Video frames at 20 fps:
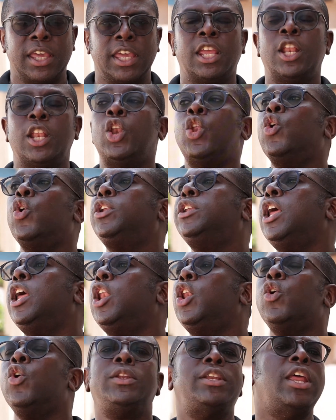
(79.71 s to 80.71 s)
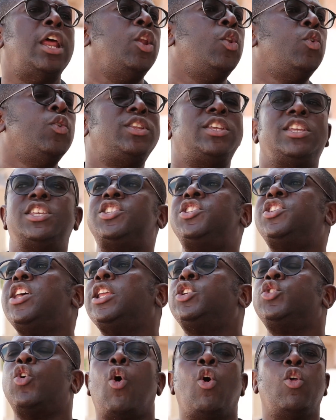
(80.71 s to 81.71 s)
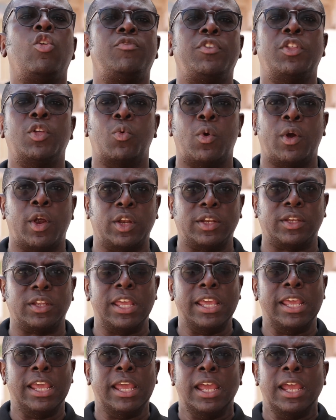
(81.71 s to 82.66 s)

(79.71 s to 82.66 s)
He looked and looked and looked, he searched all over the world,